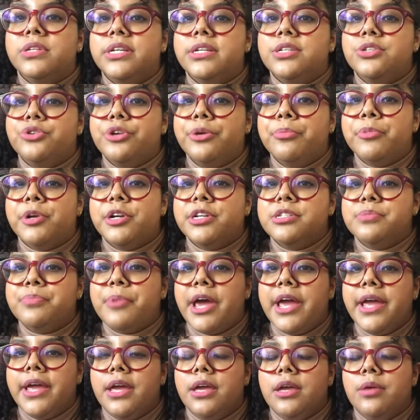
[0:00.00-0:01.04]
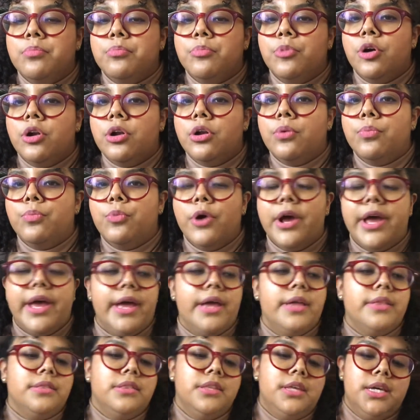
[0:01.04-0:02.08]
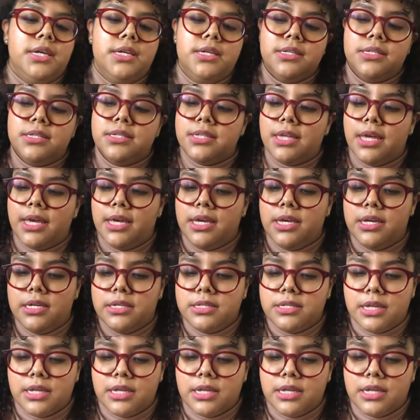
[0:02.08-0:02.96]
the Dreamers by Imbolo Bue. This is